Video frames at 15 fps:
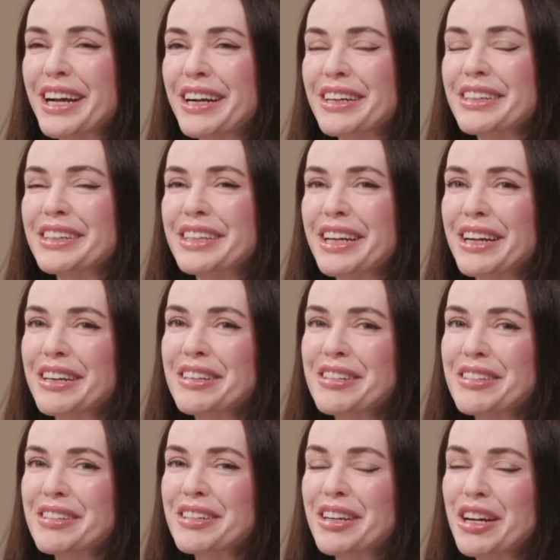Yeah.
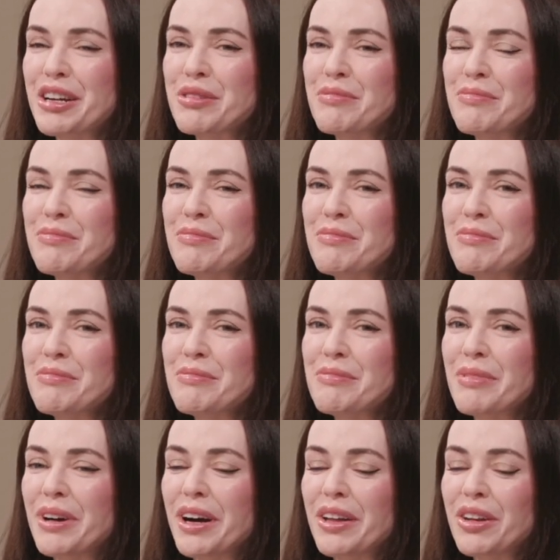And
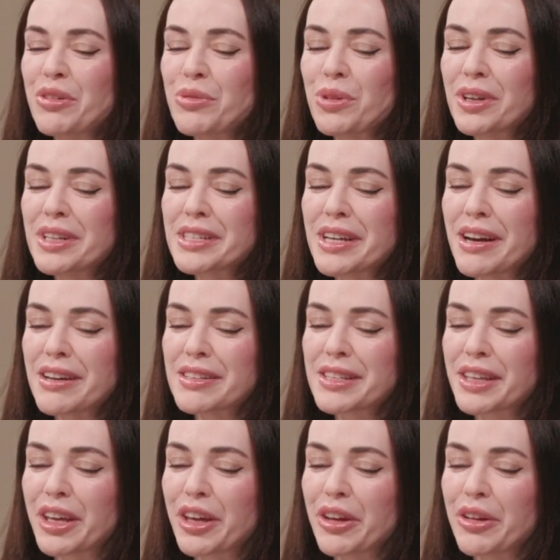I wanted to
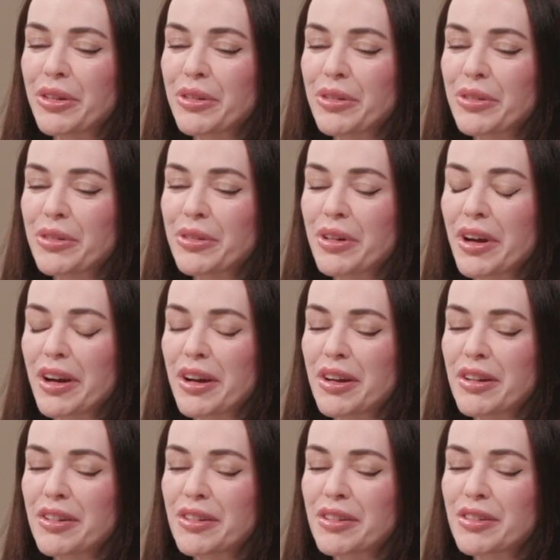ask you,
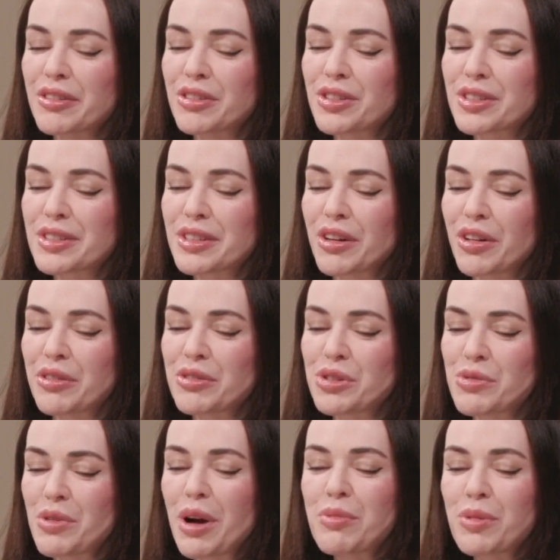just kind
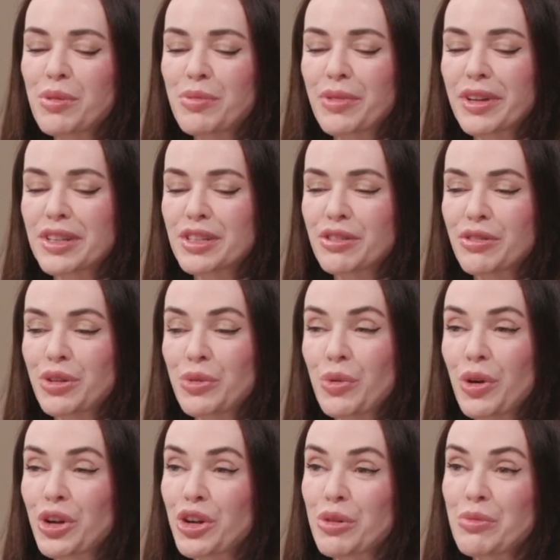of to wrap up the
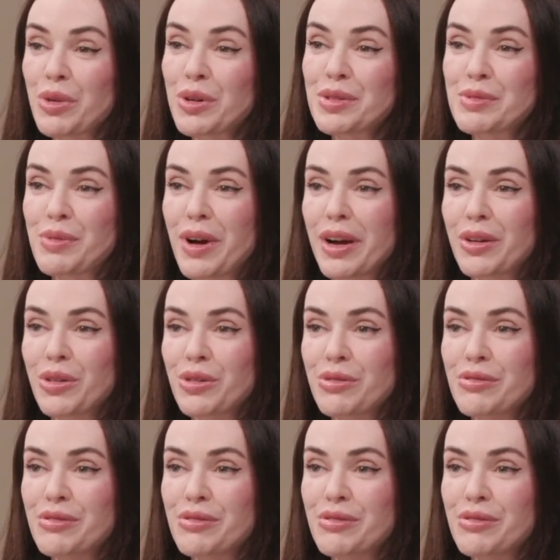interview, what you're most proud